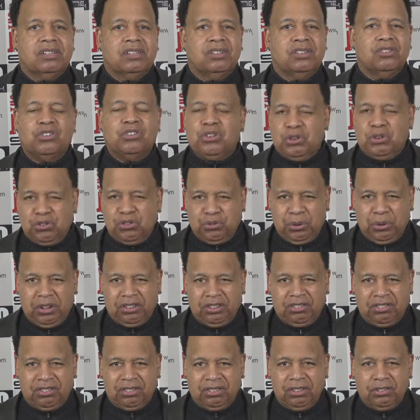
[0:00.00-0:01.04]
Do you
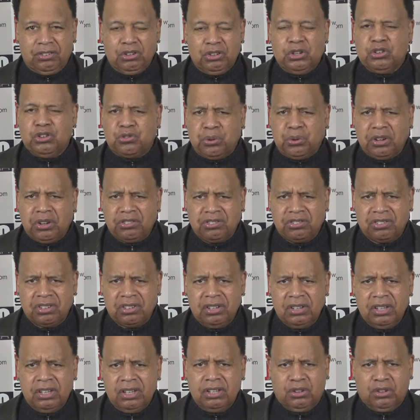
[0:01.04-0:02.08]
trust
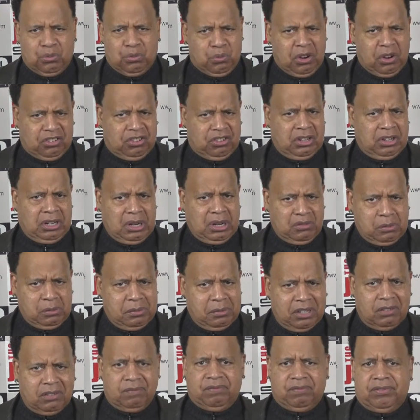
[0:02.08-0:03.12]
the Russian
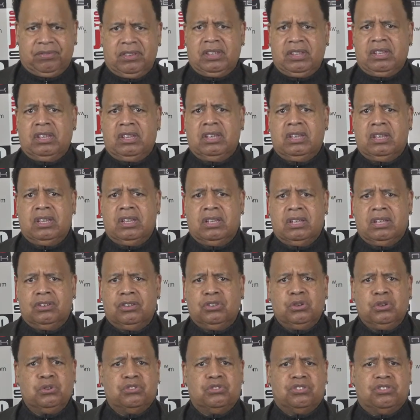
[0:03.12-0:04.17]
government? Do
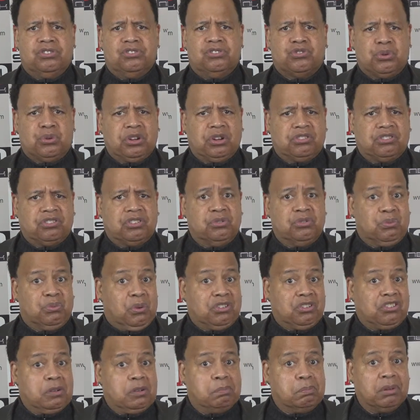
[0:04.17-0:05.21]
you trust
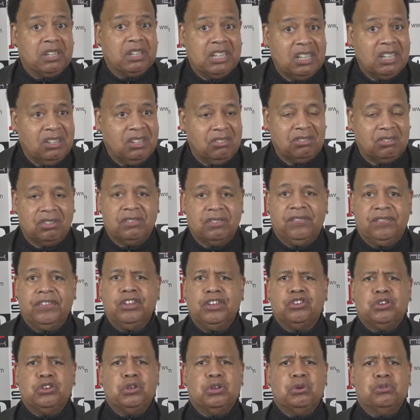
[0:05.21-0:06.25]
Russian police?
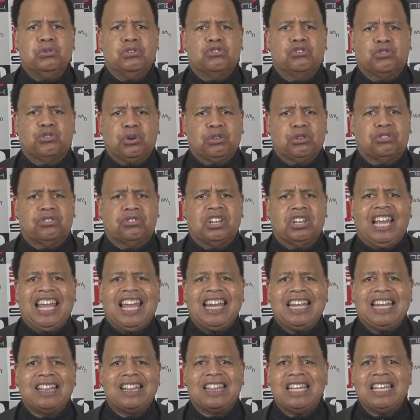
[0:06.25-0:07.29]
Do you trust
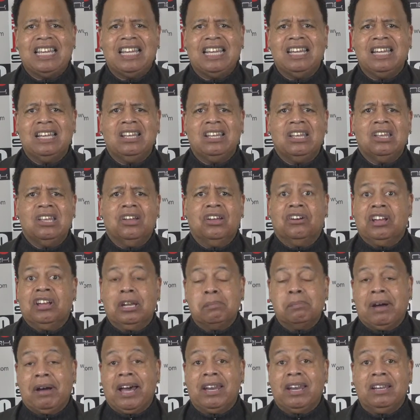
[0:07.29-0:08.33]
anything or
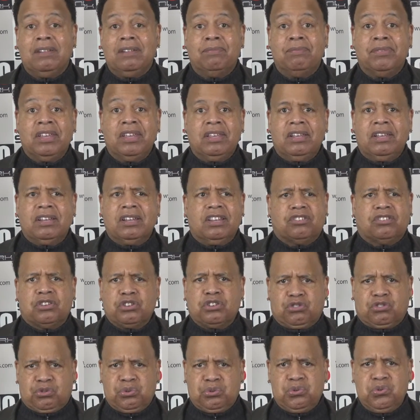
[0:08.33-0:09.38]
anybody that's
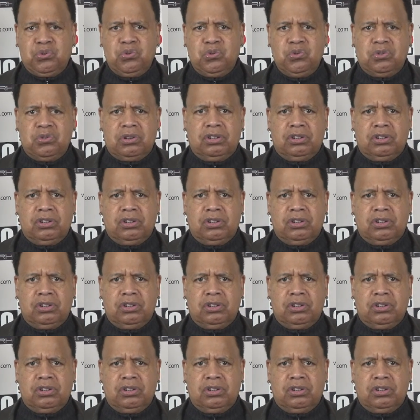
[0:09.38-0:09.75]
ruled